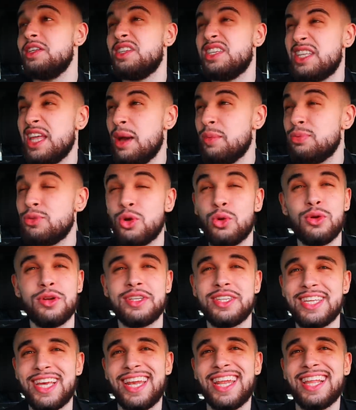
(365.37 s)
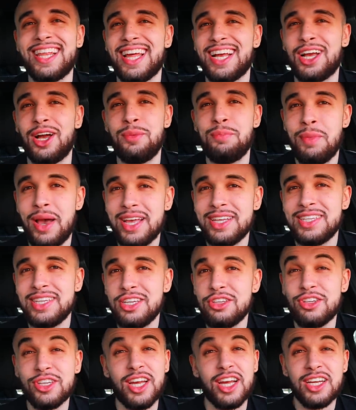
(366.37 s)
step towards sending like a
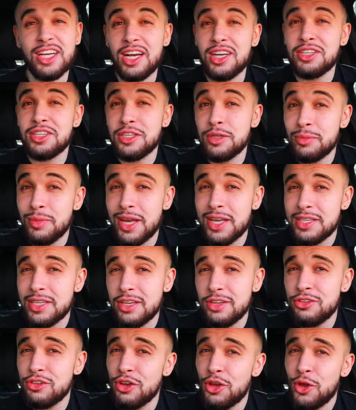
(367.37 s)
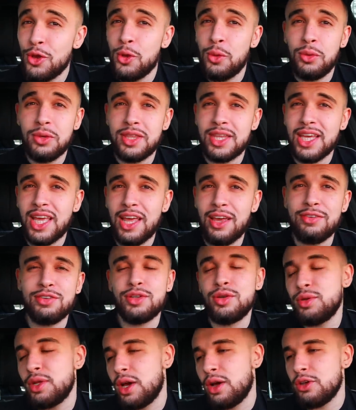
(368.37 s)
message, like a custom message with the
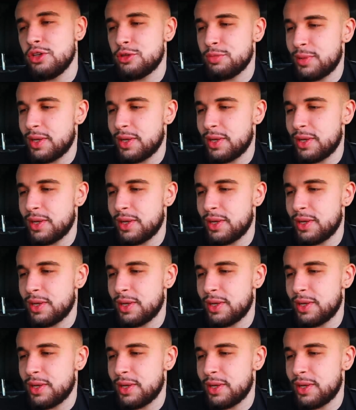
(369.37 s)
gifts. Who knows?